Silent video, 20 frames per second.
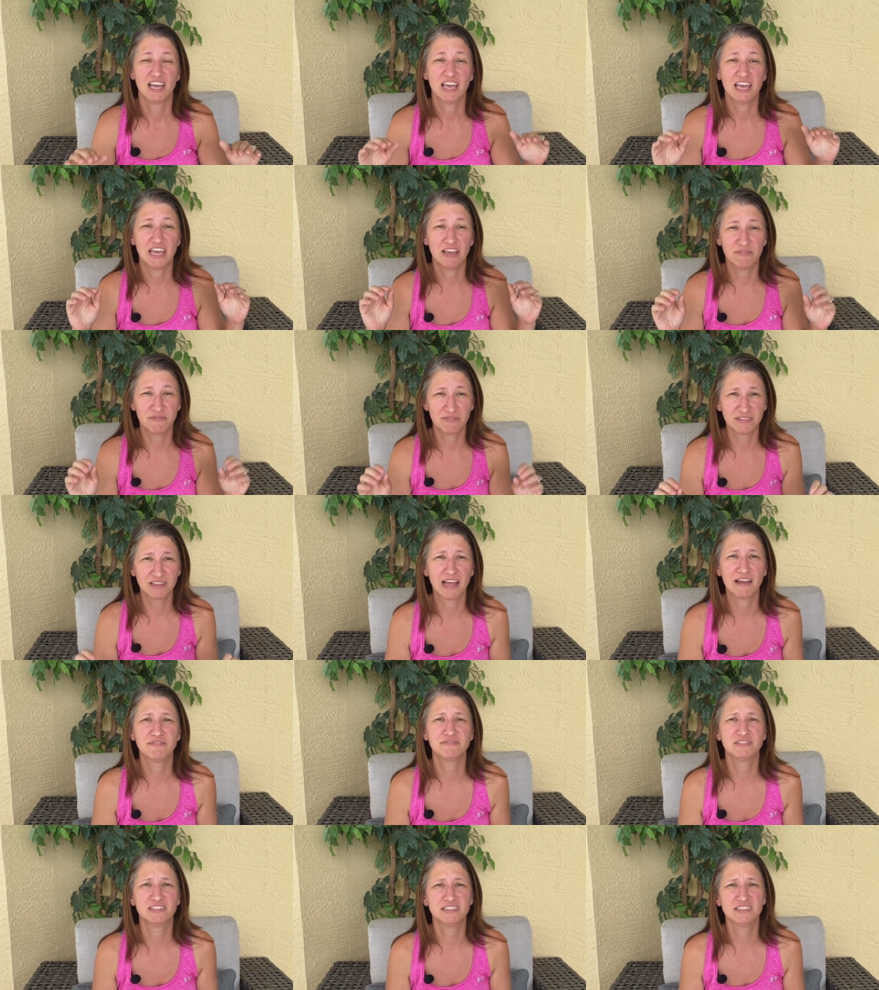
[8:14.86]
if
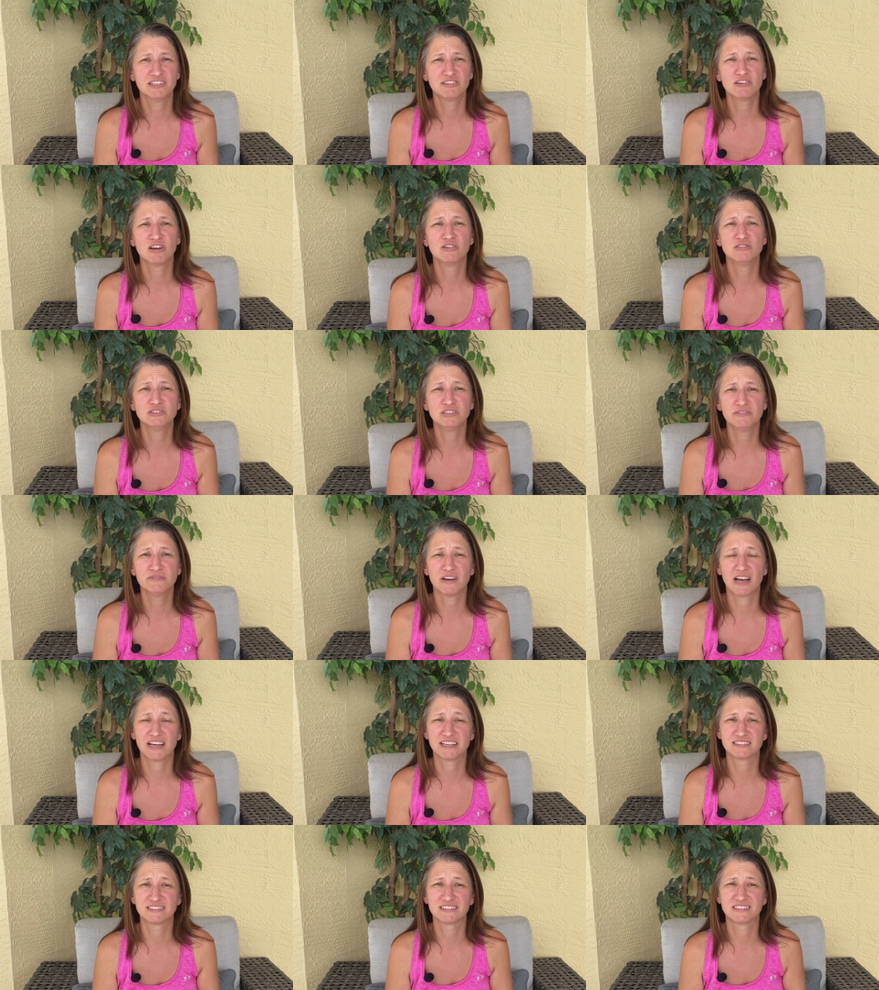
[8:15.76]
left to their own
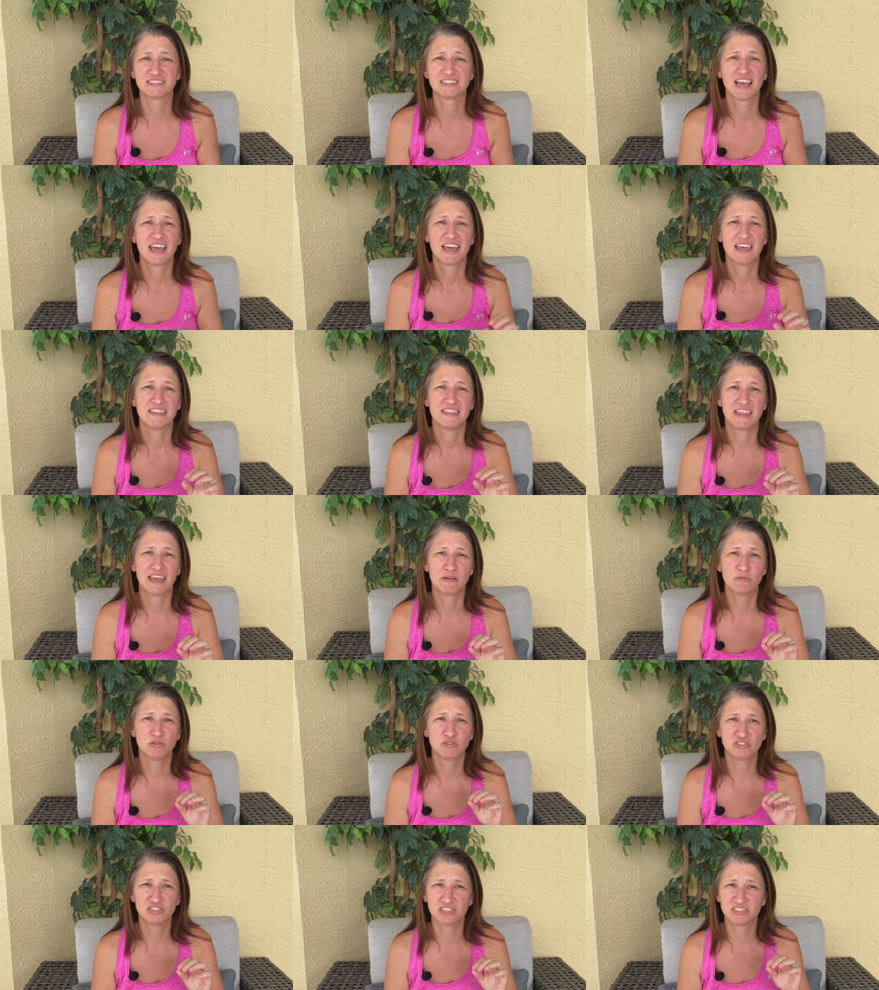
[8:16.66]
devices, they
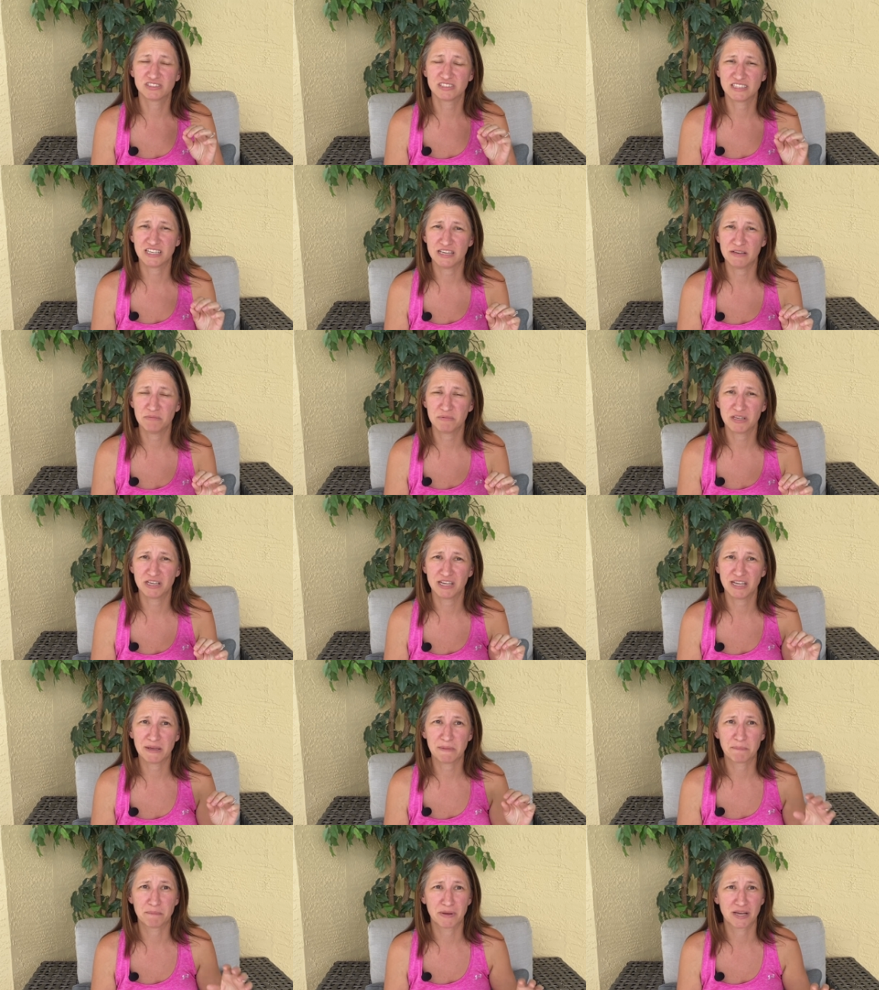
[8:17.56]
will just keep
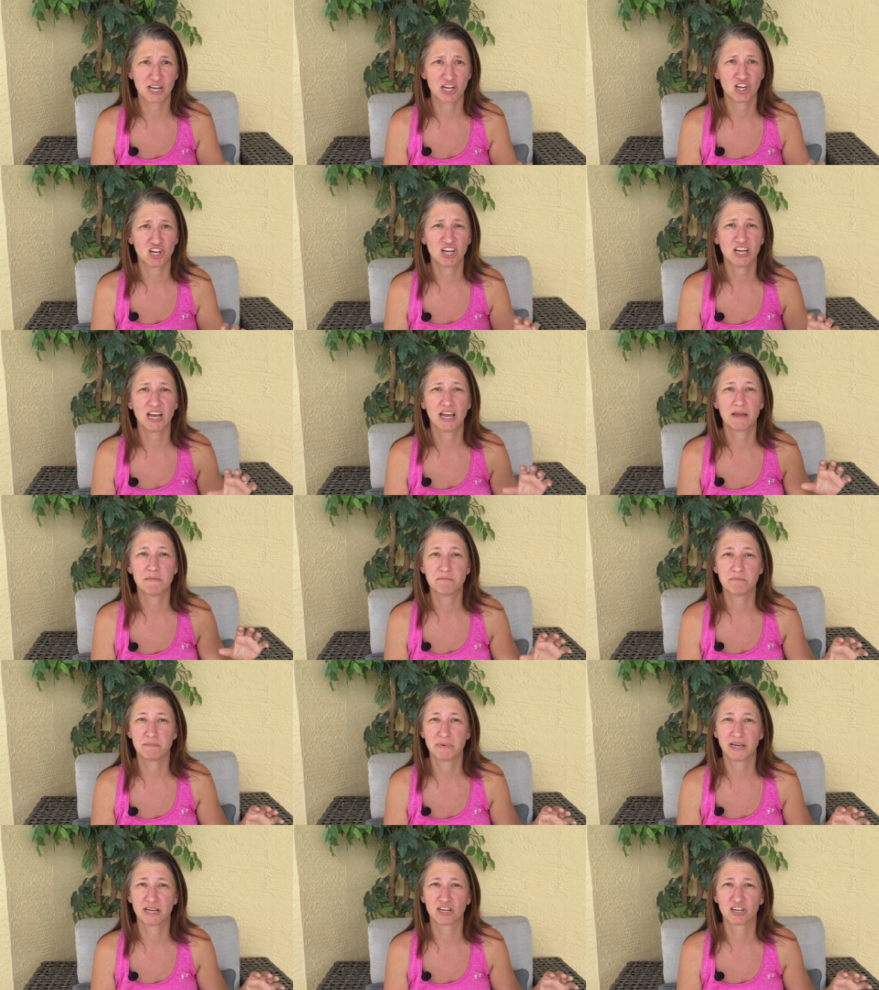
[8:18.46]
getting bigger
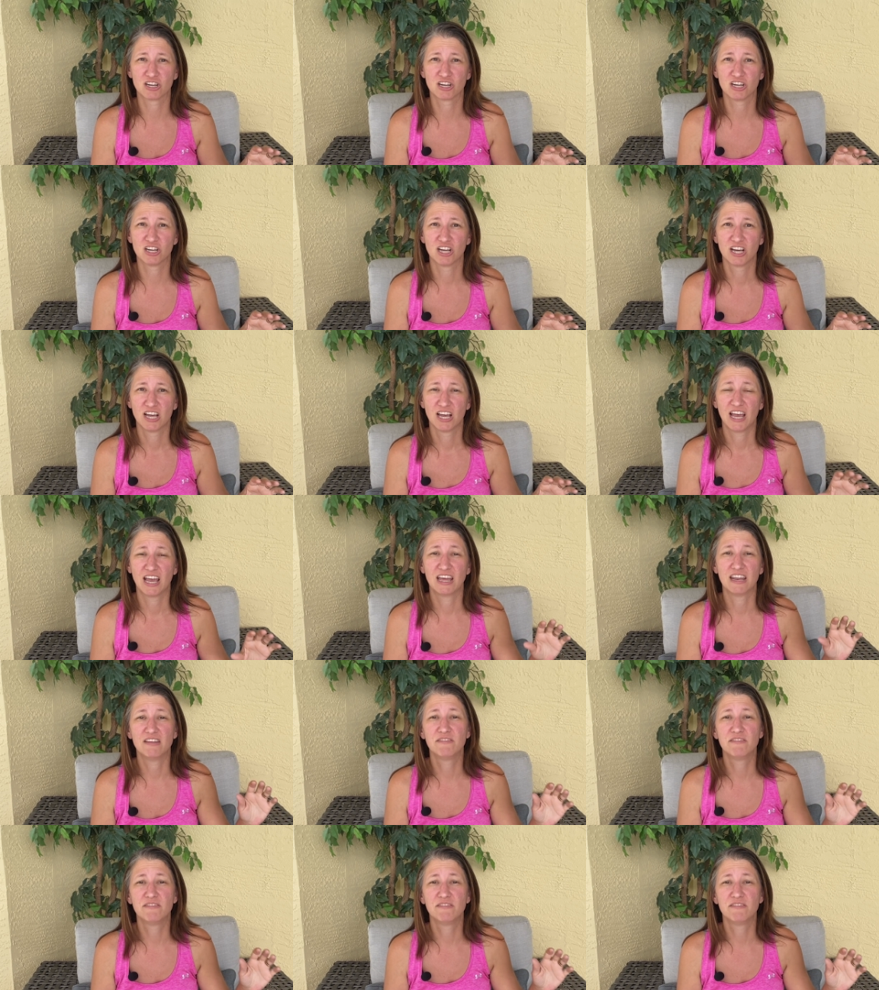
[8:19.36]
and bigger, and